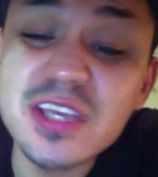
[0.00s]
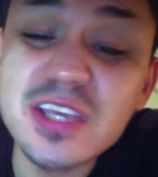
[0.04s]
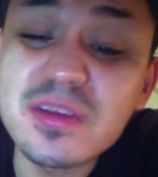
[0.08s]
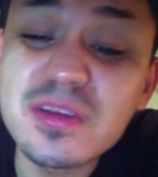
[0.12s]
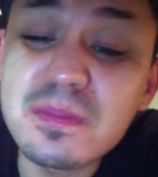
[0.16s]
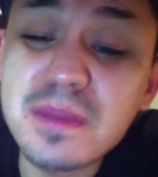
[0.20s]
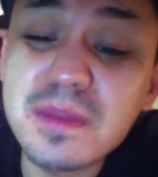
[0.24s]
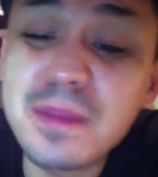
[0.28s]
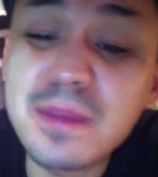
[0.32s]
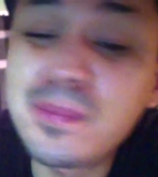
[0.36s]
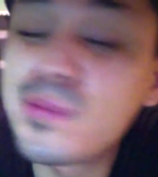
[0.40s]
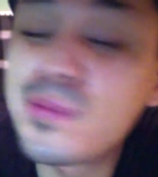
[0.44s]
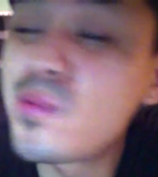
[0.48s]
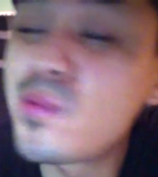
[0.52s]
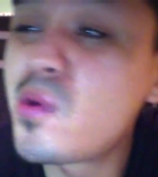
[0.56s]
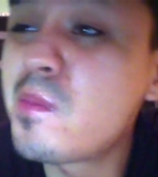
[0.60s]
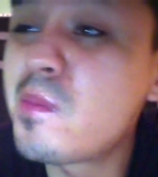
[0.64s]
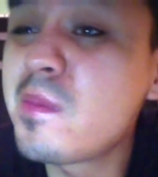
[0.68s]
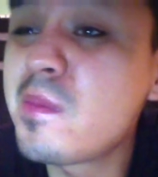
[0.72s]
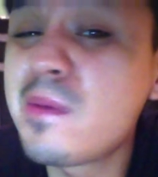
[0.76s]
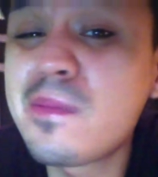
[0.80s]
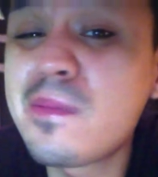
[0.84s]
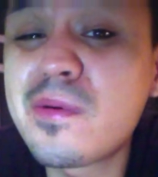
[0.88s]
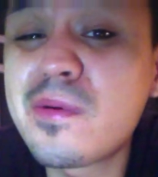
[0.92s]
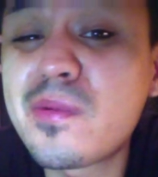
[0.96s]
People won't
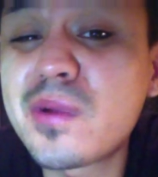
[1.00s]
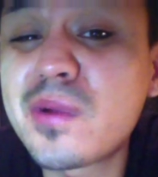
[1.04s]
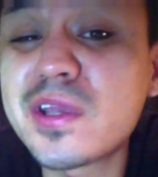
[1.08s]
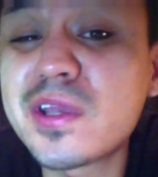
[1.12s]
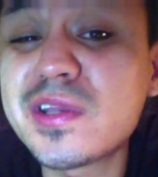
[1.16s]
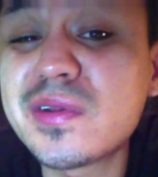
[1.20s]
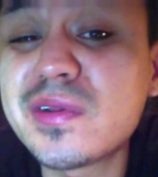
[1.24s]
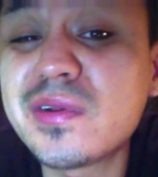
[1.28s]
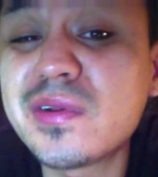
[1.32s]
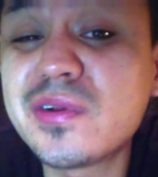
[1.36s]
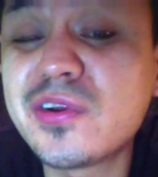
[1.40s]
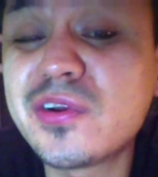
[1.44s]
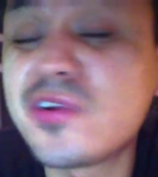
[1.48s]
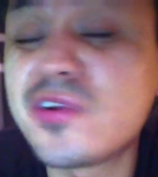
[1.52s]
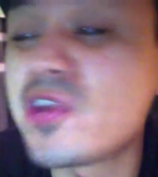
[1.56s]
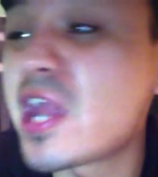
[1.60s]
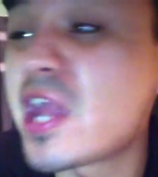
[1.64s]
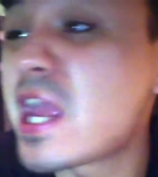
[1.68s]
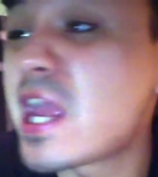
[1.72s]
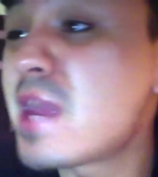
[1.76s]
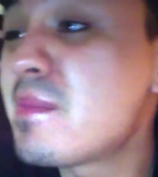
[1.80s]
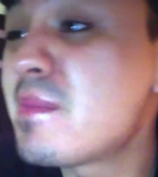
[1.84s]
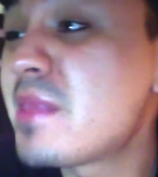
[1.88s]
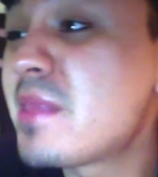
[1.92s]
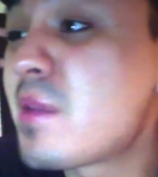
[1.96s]
remember your
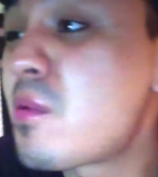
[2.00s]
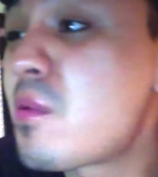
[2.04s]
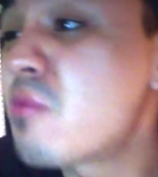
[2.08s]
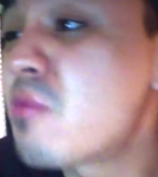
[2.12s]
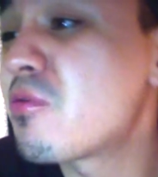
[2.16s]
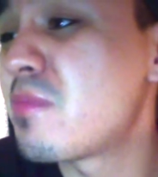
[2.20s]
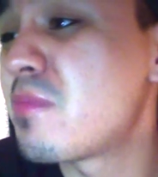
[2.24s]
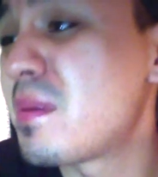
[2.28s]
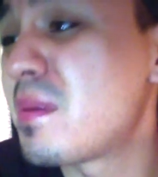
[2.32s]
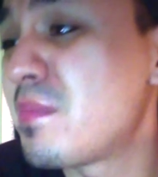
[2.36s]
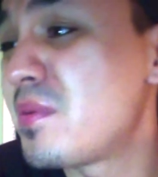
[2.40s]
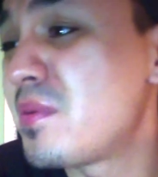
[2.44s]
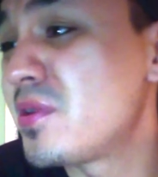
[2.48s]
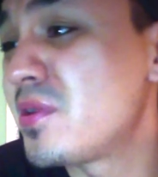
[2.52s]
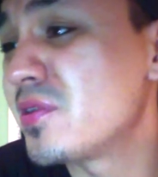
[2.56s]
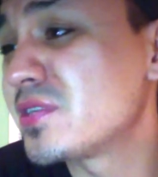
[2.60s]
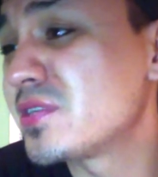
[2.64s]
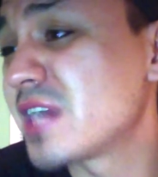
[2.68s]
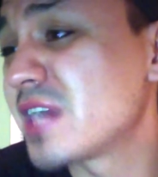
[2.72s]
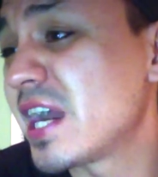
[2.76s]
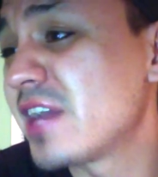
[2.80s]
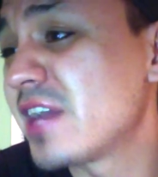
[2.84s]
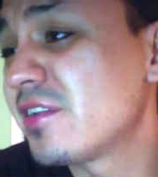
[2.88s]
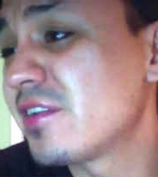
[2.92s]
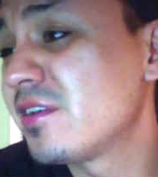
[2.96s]
name, they won't remember your
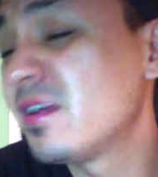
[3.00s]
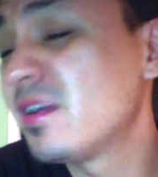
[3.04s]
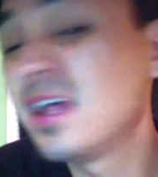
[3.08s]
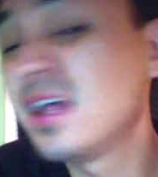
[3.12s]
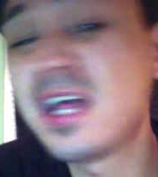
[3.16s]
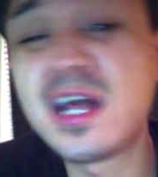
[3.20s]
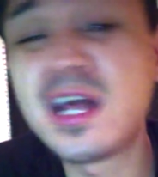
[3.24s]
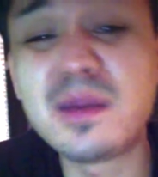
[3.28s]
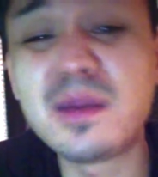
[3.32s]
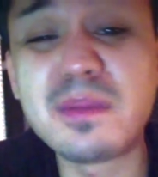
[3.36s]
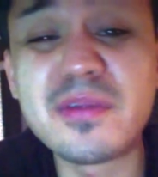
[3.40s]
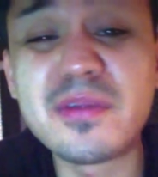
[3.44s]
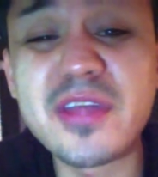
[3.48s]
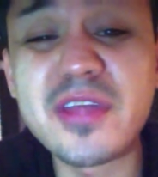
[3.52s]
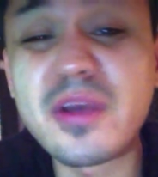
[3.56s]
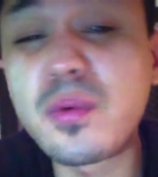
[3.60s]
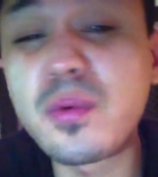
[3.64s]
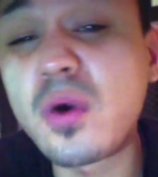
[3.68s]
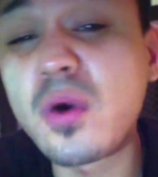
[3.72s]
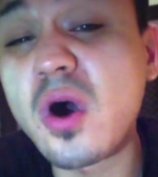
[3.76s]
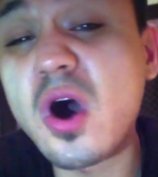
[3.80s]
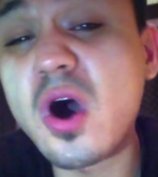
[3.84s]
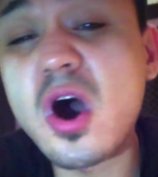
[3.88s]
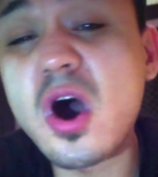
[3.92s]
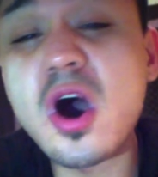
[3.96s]
title, but they
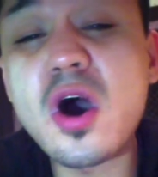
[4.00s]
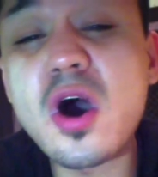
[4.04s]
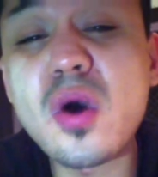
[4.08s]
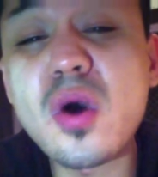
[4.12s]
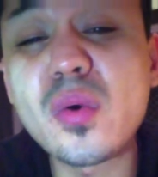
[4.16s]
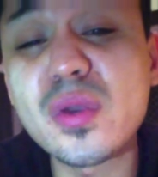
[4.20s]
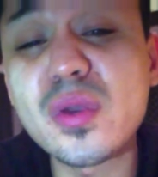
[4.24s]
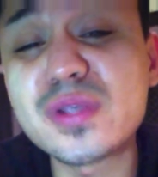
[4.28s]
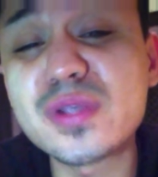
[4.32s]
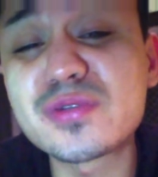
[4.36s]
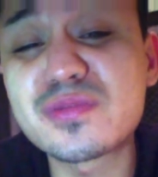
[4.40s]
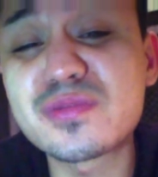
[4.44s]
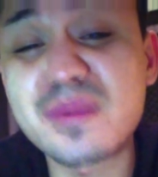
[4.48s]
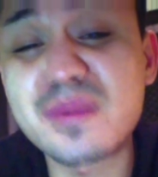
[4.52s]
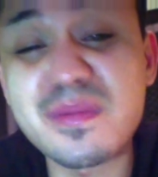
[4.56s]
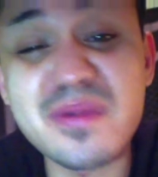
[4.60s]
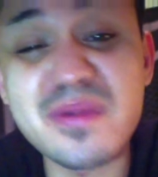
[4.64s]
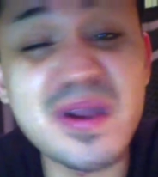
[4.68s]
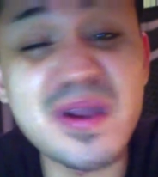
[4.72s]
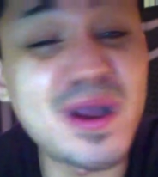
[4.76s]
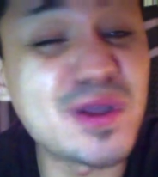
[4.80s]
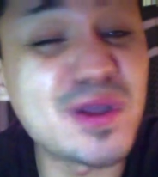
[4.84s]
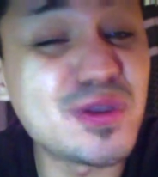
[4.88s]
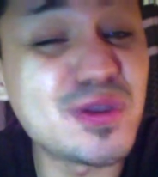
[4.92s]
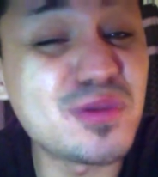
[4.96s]
will always remember
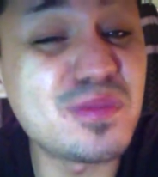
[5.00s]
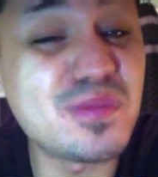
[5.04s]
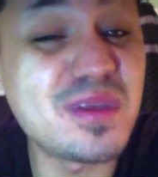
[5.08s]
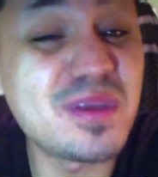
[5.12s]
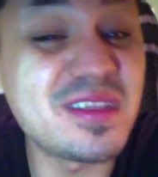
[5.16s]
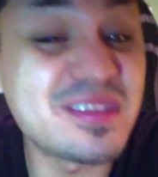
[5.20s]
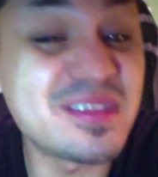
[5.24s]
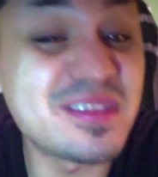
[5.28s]
how you made